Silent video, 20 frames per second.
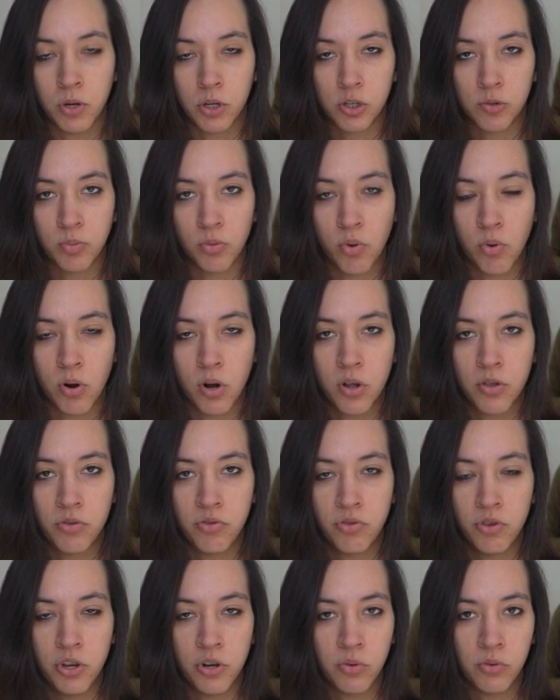explore,
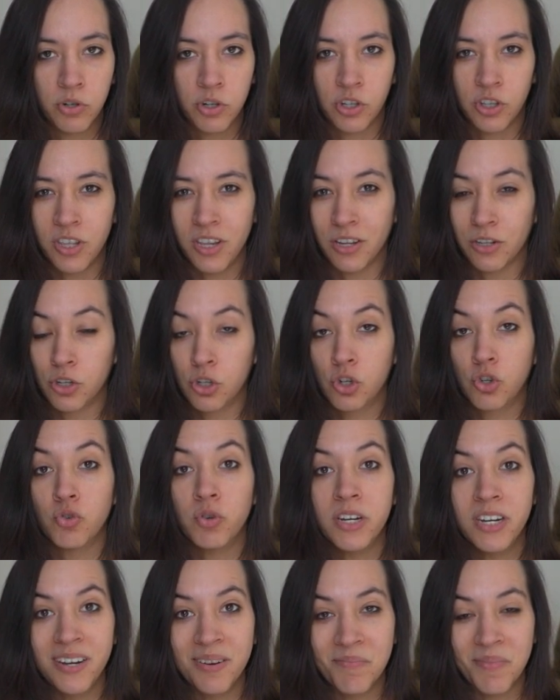you know, just the
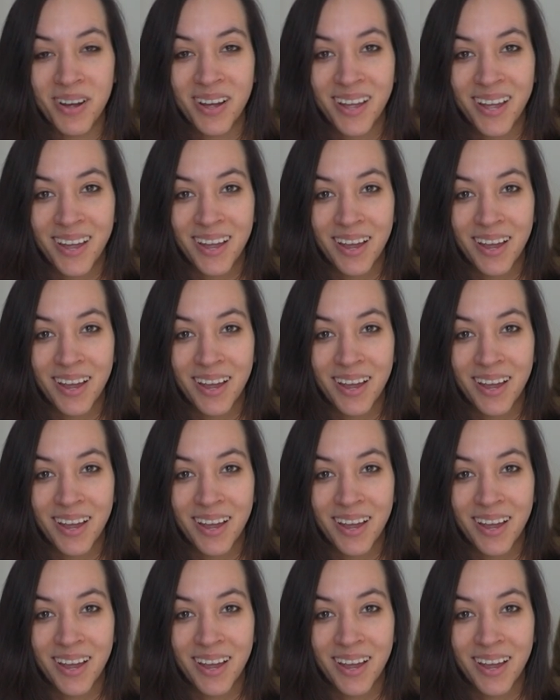extreme,